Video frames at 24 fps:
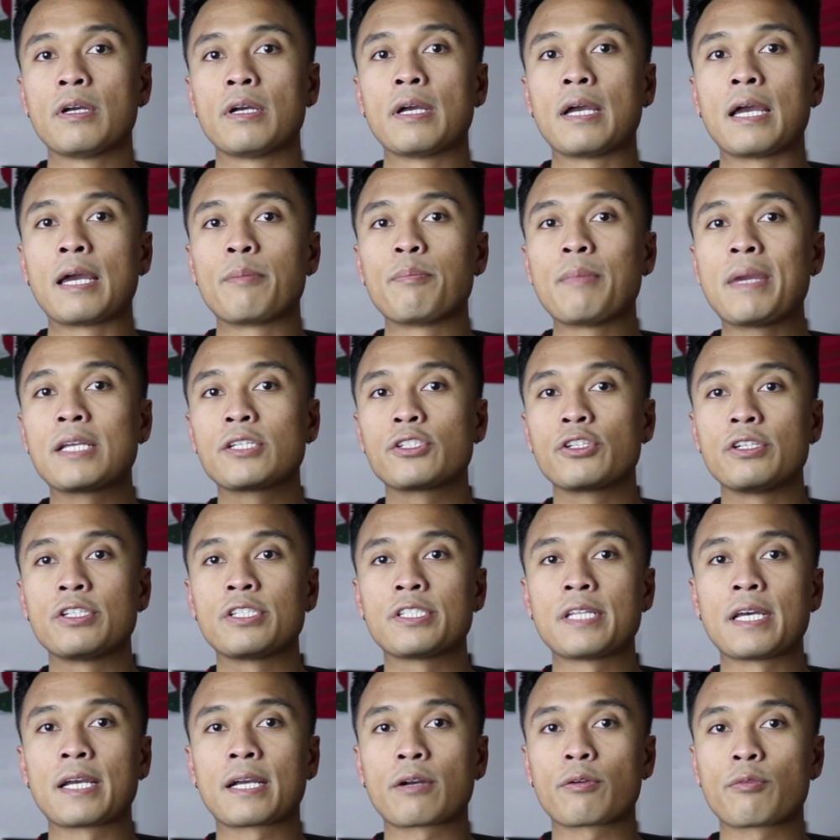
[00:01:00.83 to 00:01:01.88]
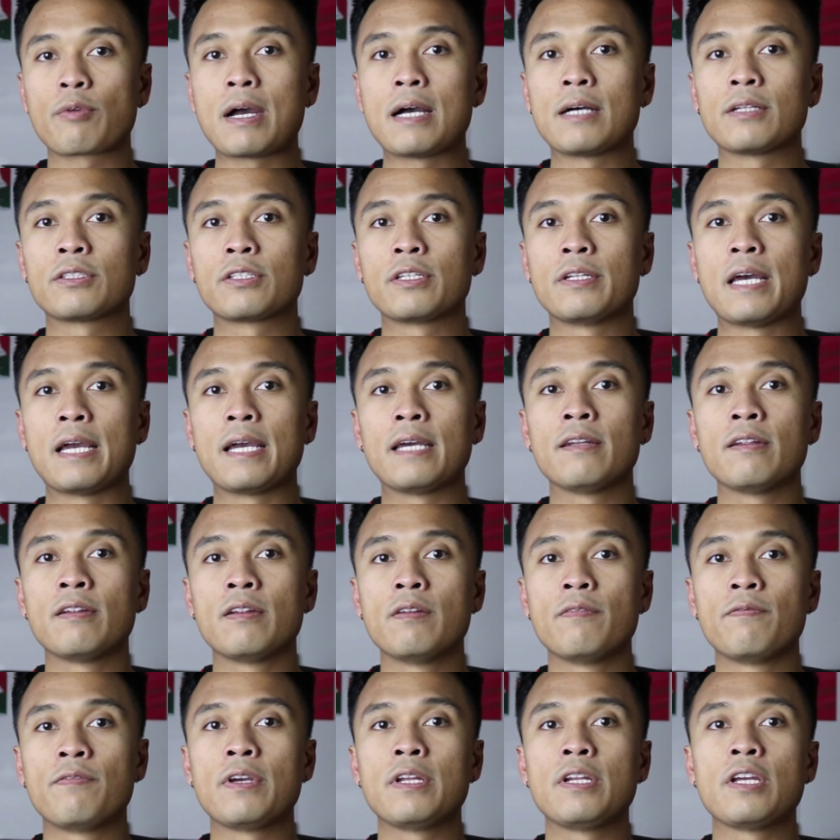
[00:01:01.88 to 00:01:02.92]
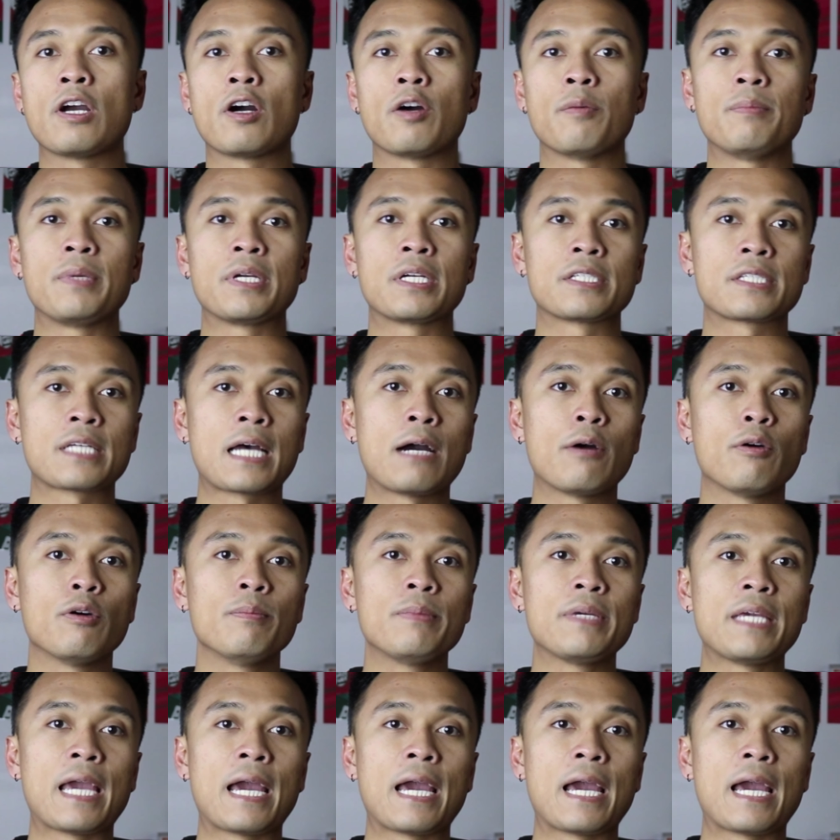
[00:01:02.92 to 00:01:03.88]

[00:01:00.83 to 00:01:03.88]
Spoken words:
And make sure you stick around to the end of the video because I will be